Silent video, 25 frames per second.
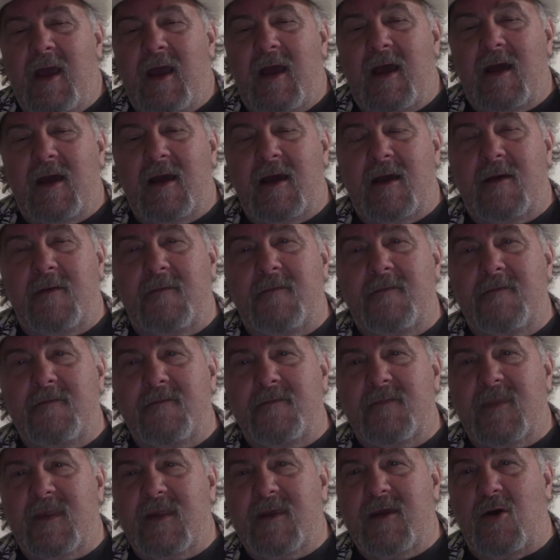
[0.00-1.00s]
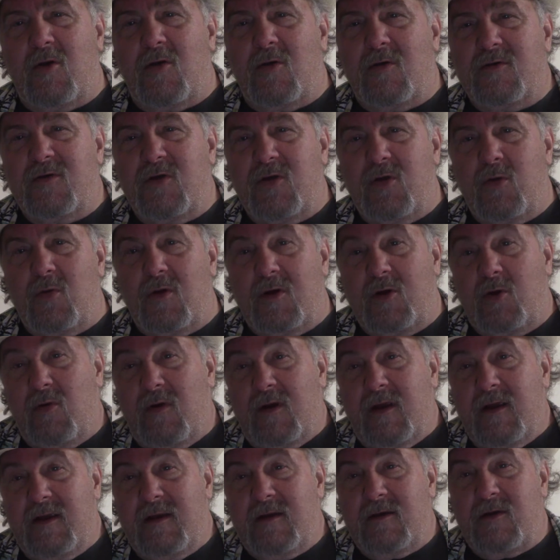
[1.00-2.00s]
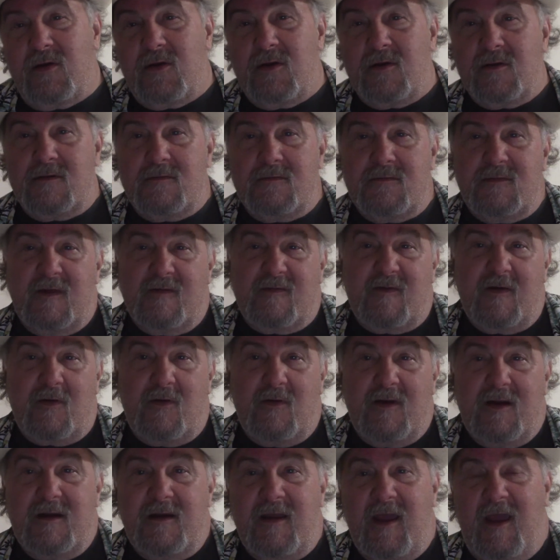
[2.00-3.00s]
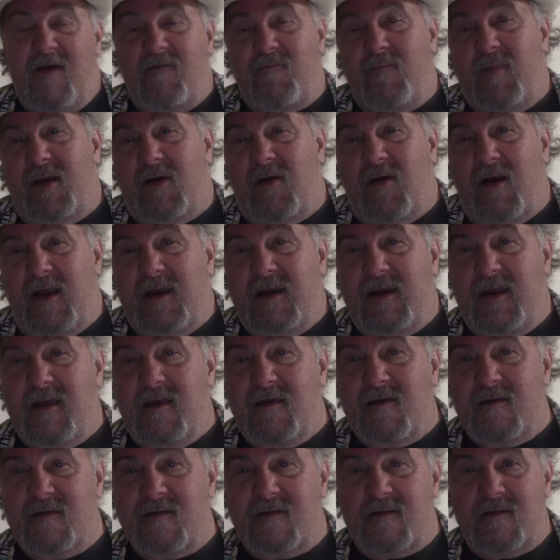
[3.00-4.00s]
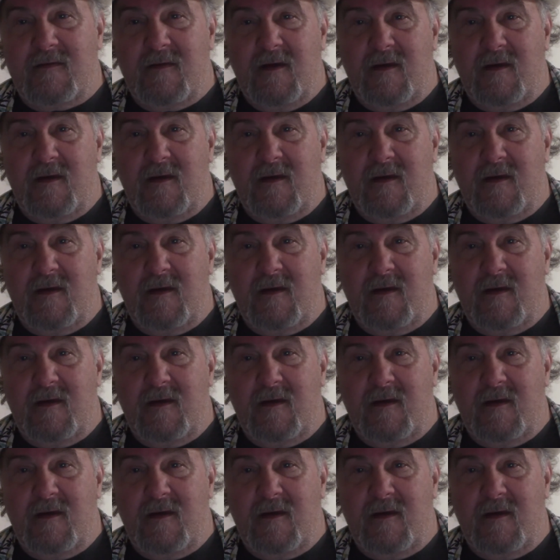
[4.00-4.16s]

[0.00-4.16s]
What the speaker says: Do you agree? Do you disagree? Do you have better ideas?